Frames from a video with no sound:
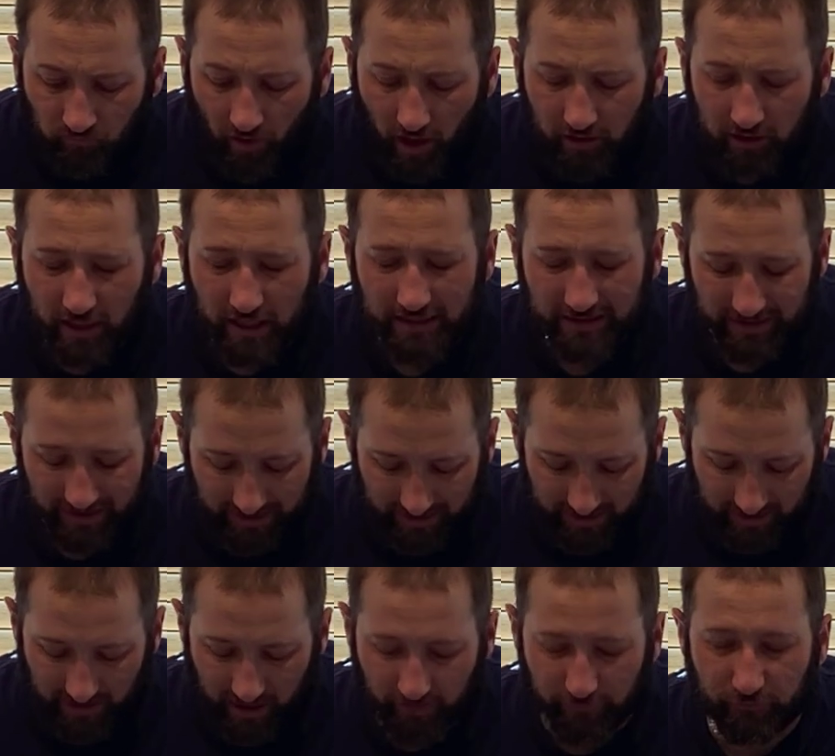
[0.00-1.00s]
That tastes like
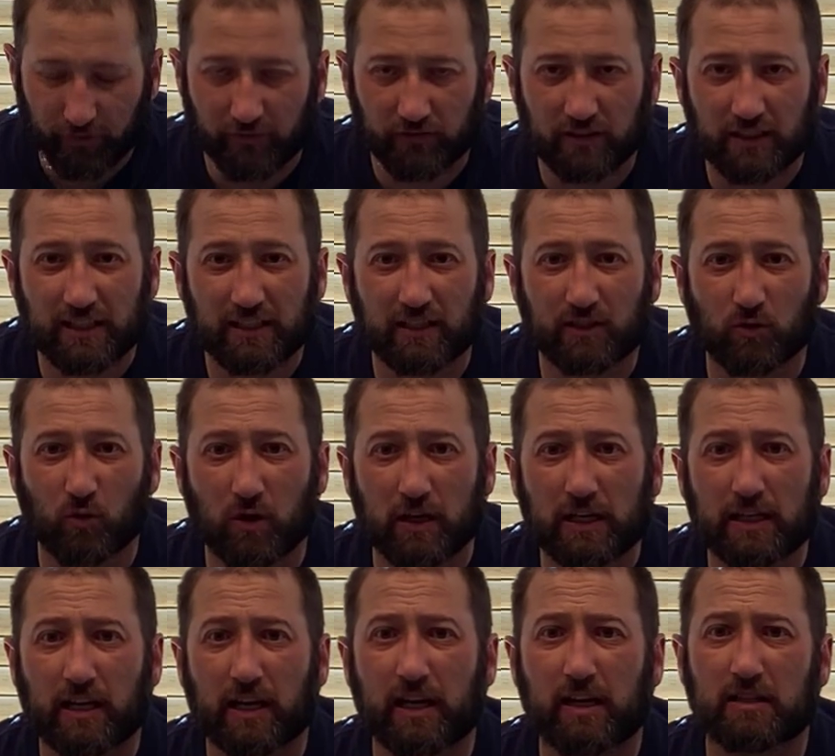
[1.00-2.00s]
it's got 15 to 20
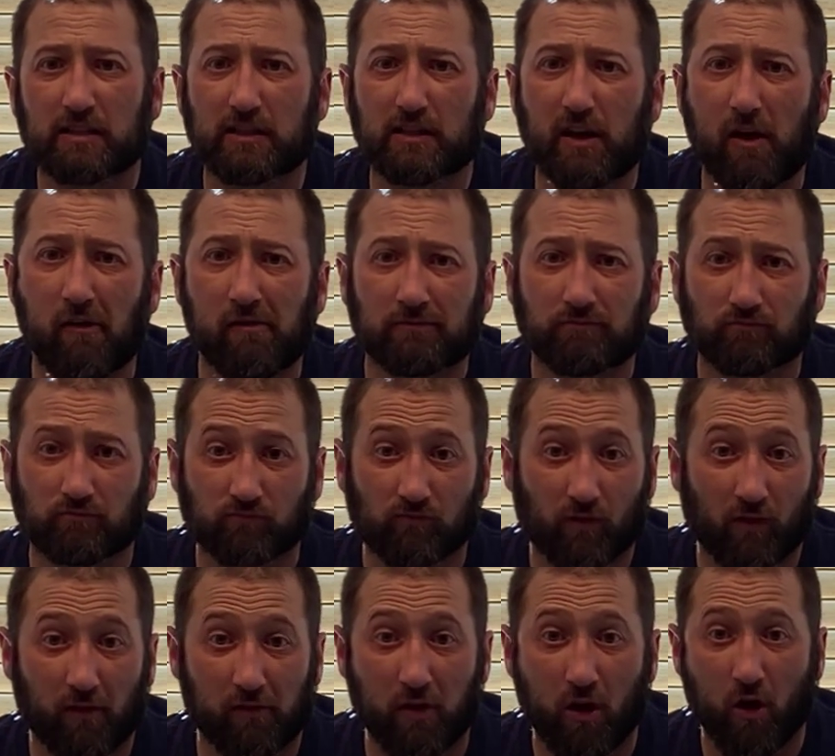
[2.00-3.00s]
cans in it.
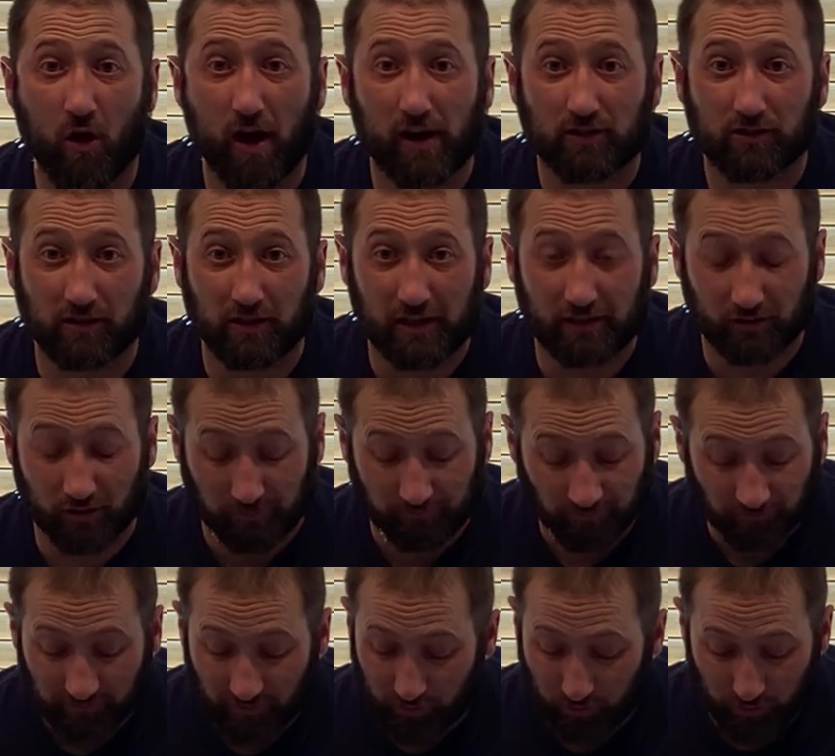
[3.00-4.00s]
No, actually,
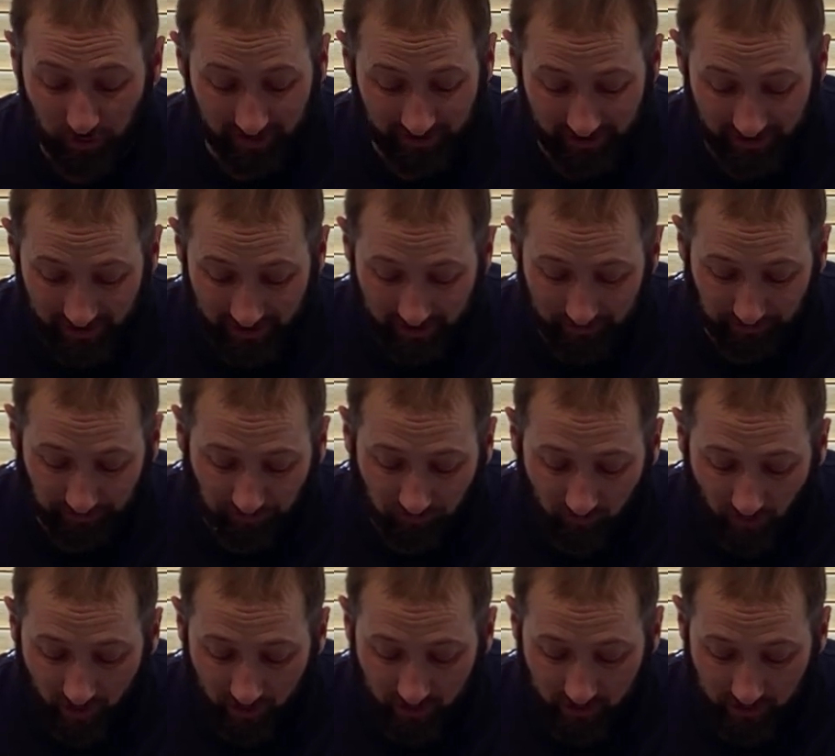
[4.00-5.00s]
it's really good.
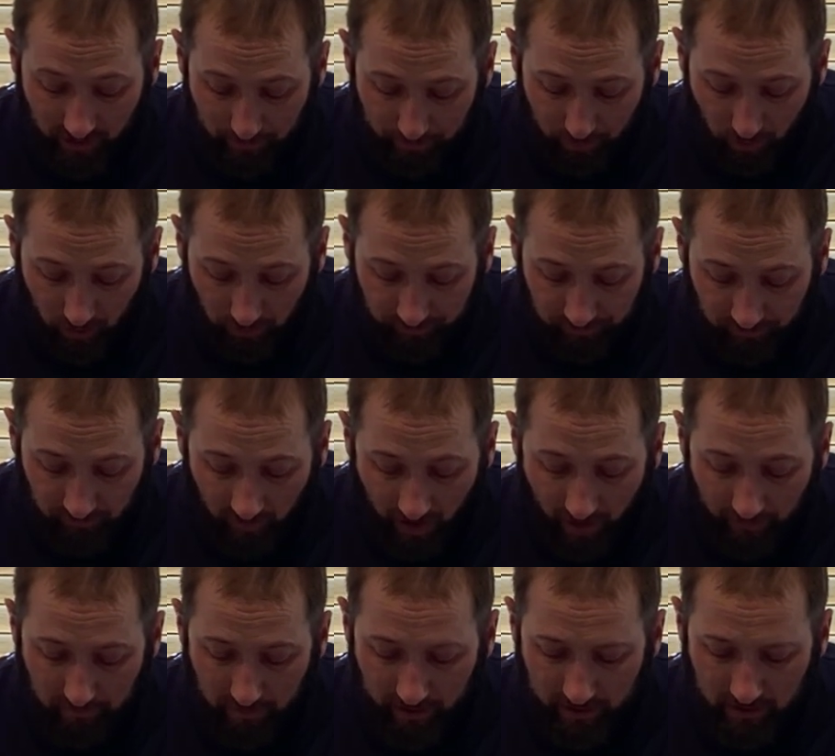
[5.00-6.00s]
It's simple.
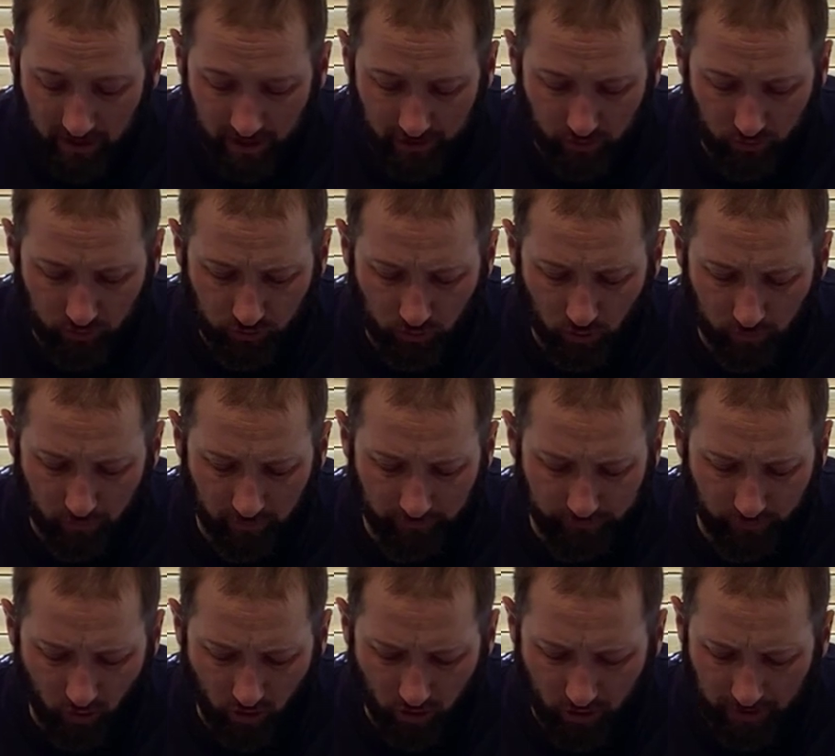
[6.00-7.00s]
I've made taco soup
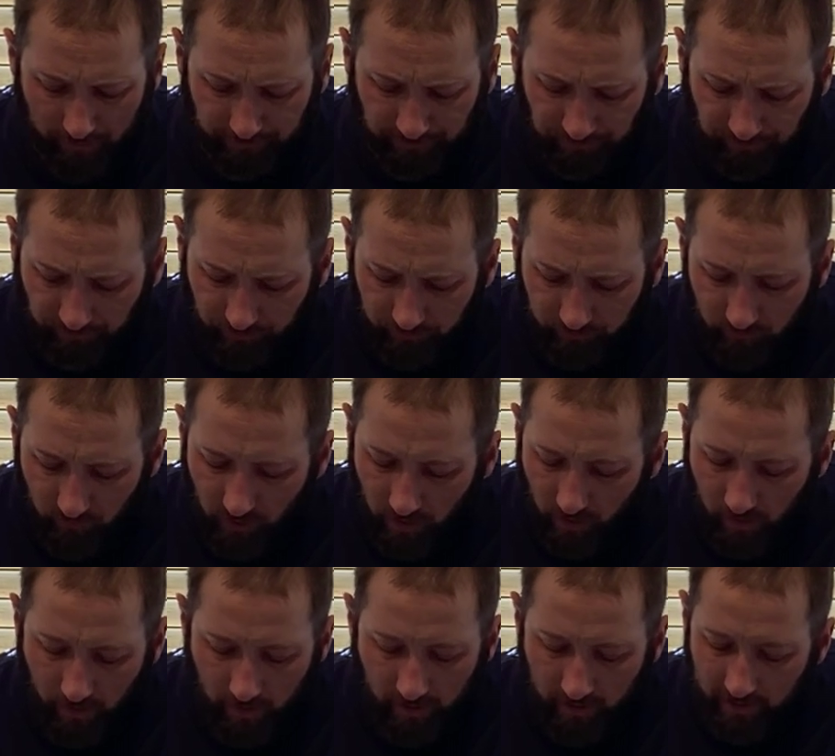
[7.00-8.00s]
before, and
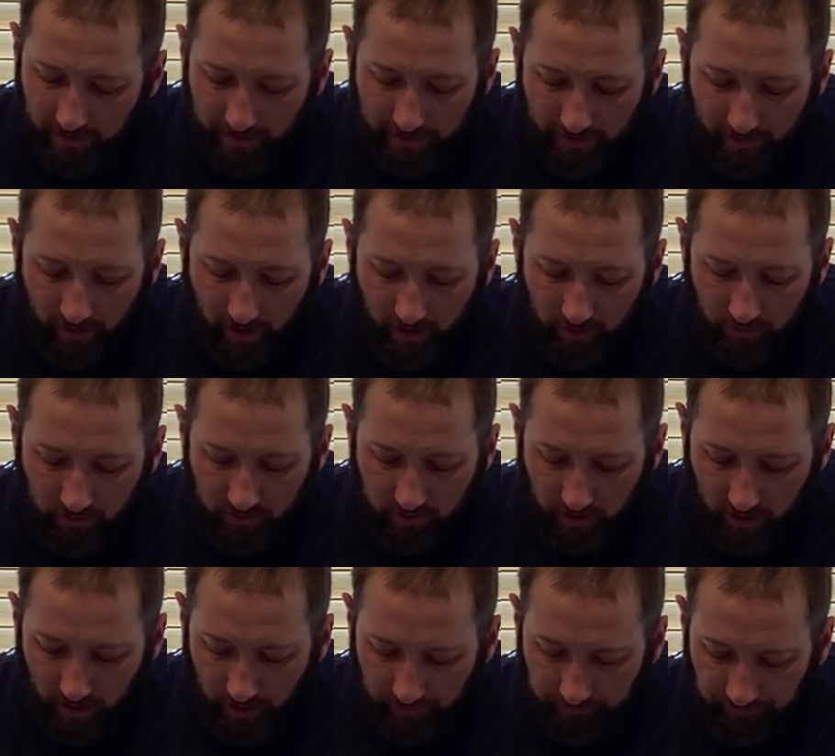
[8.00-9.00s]
that was
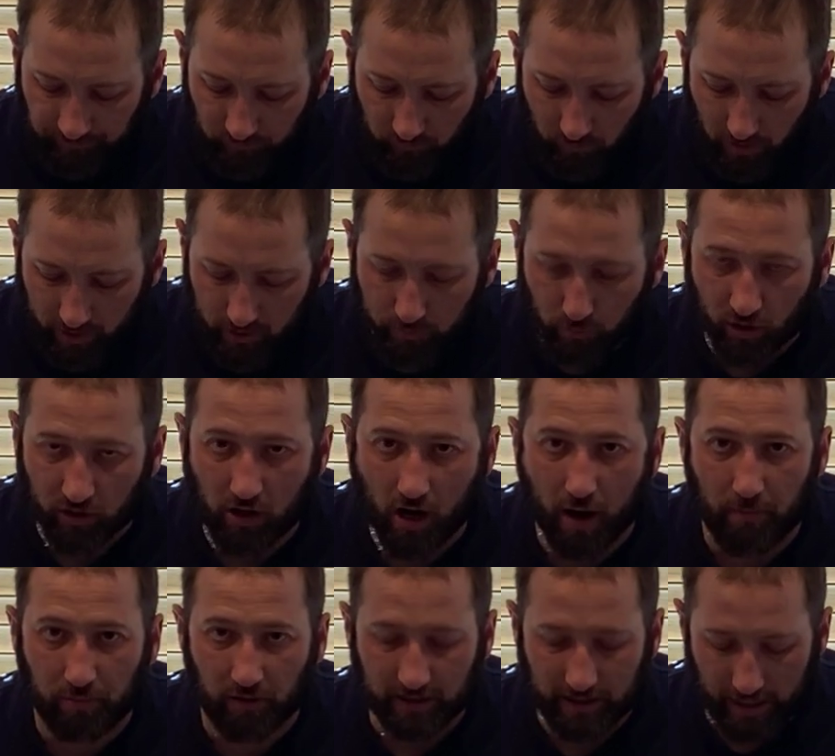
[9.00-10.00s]
much more
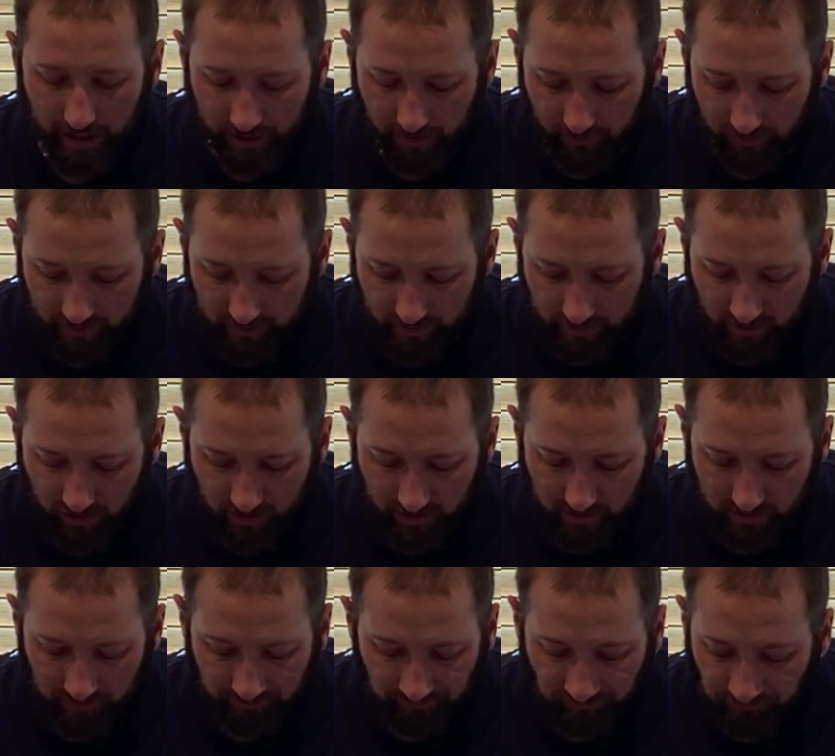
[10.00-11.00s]
complicated. This is
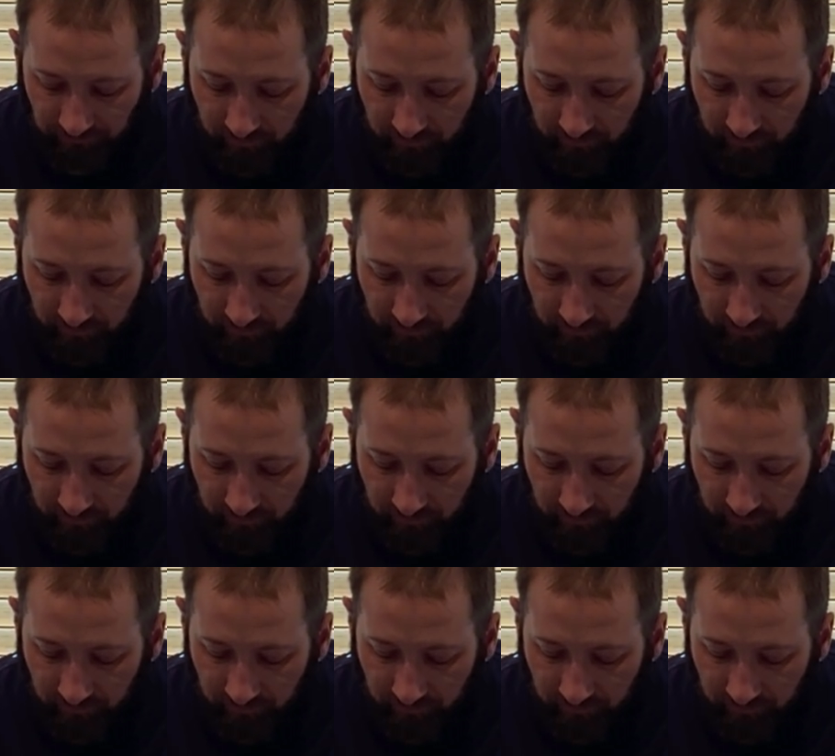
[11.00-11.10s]
just